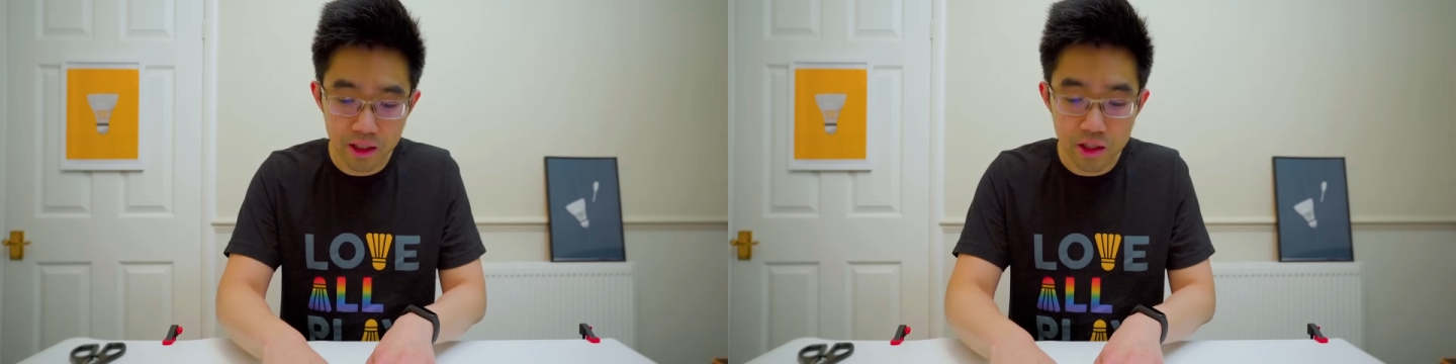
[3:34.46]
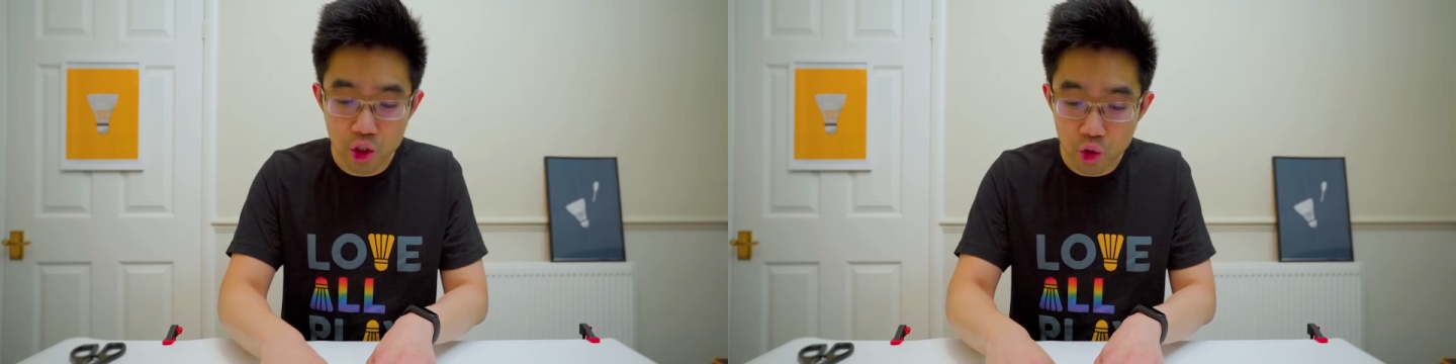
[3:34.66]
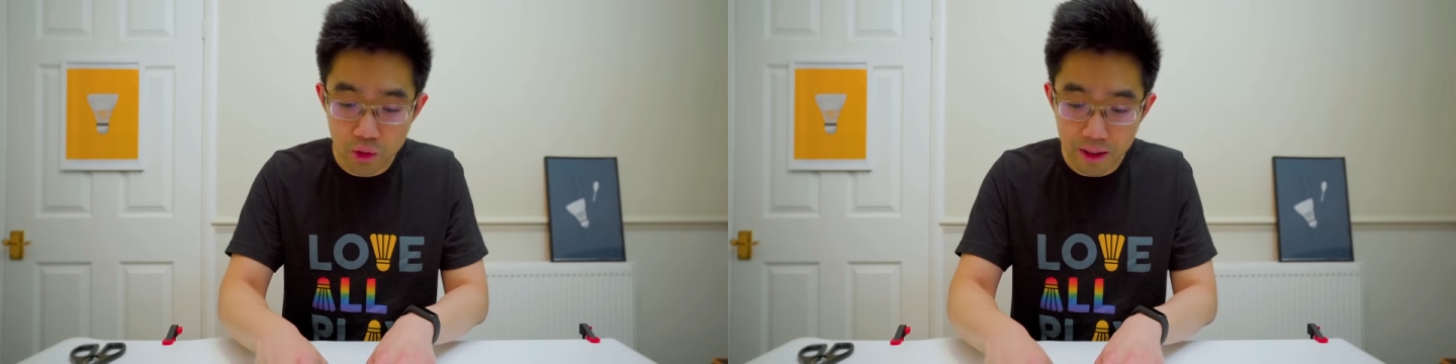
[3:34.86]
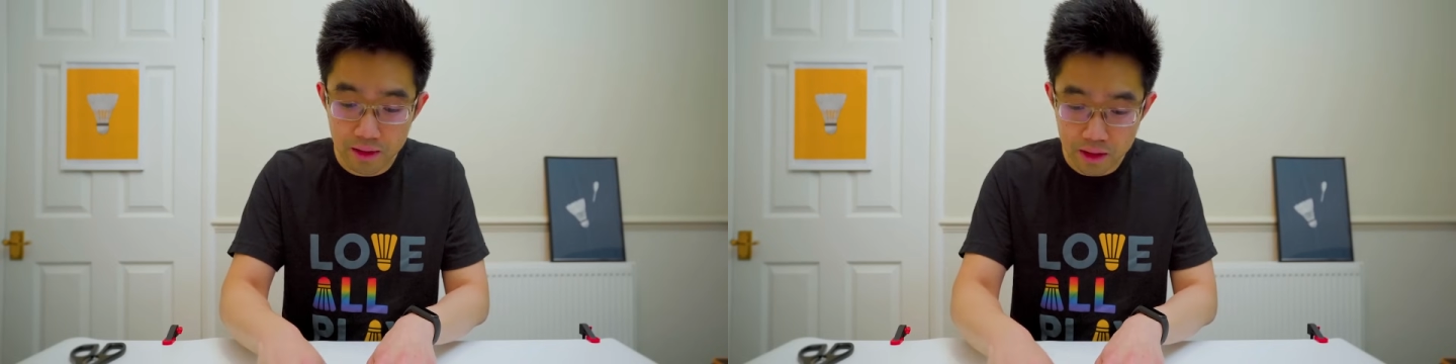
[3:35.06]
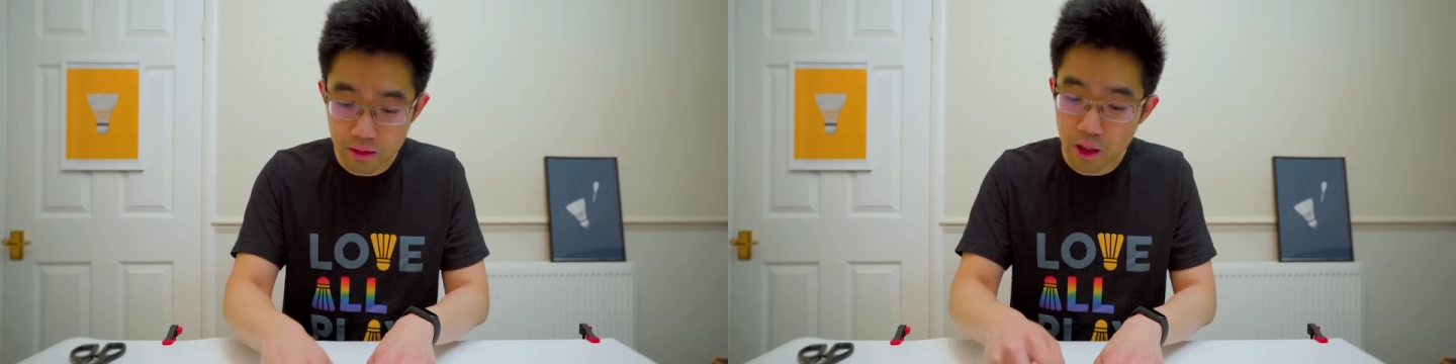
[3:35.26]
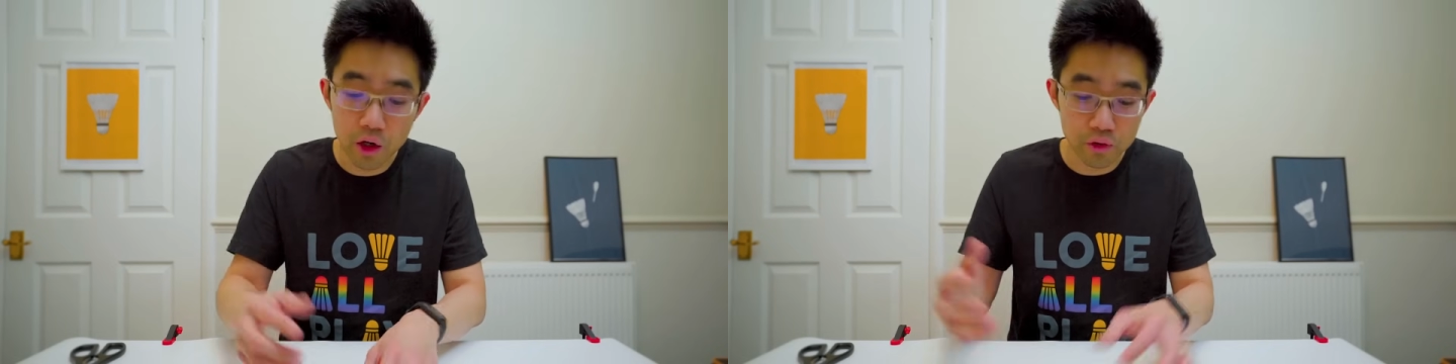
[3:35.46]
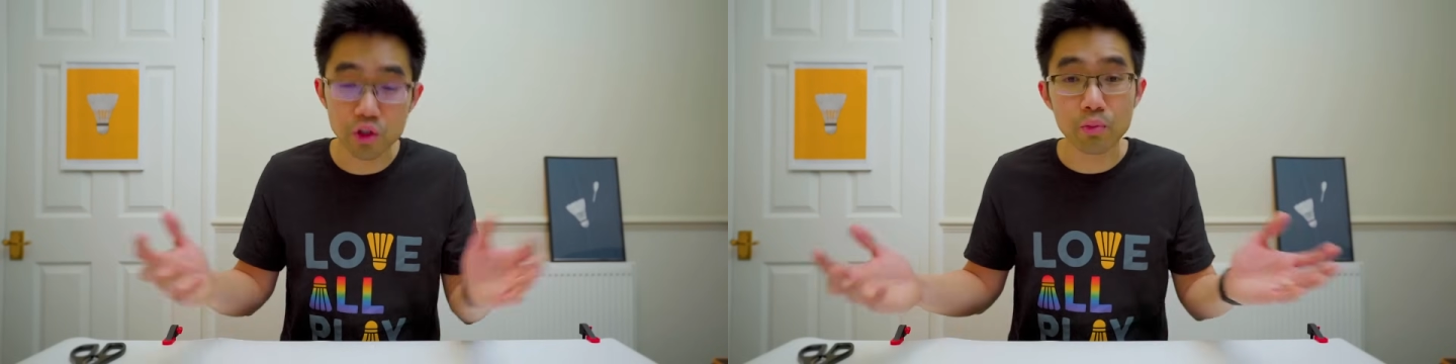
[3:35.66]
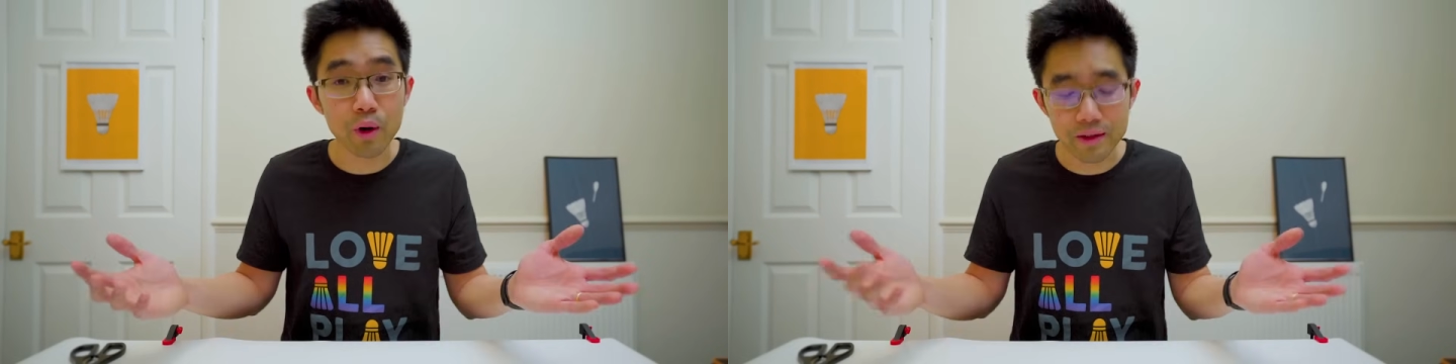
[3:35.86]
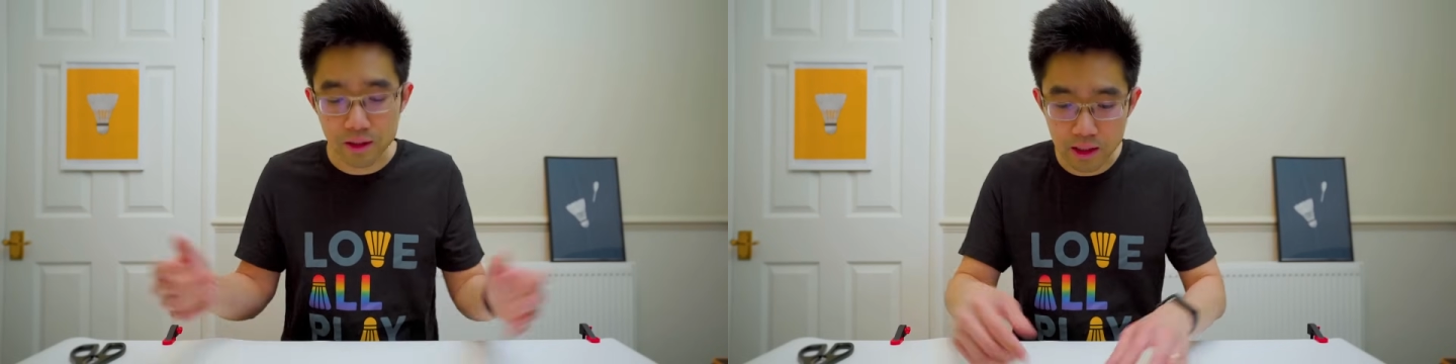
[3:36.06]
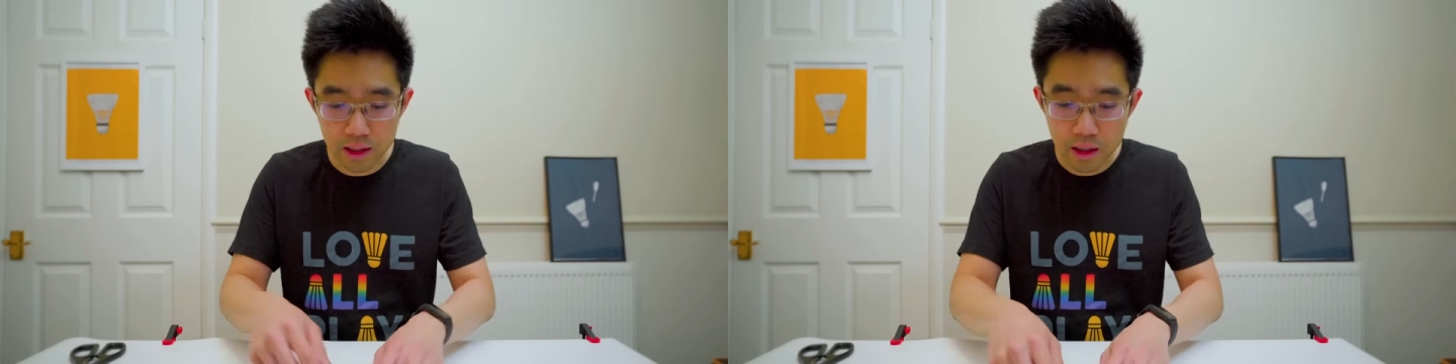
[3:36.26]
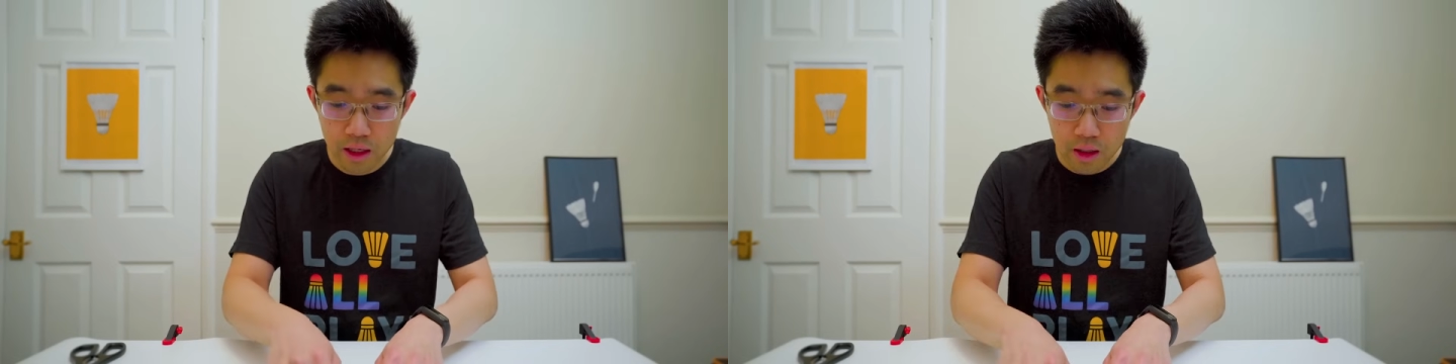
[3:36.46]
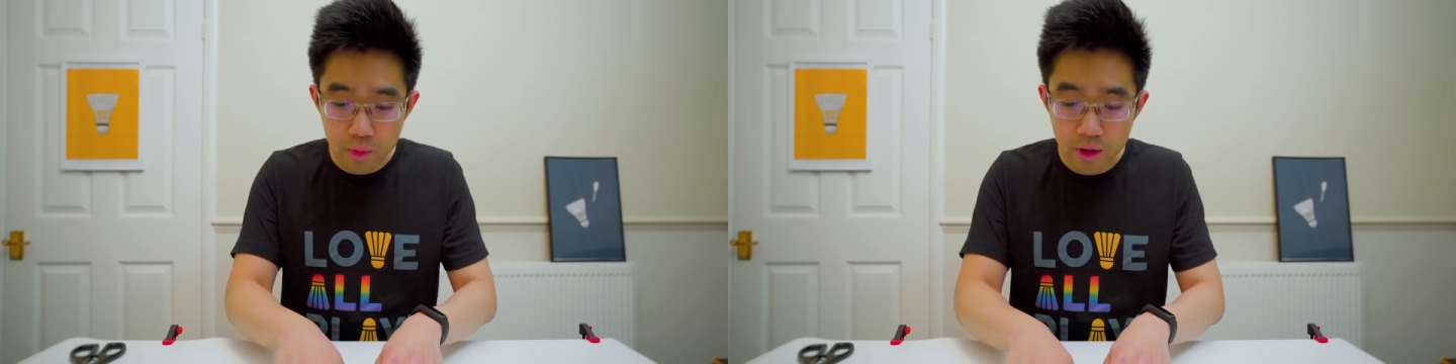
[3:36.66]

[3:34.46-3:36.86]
in durability, unsurprisingly, but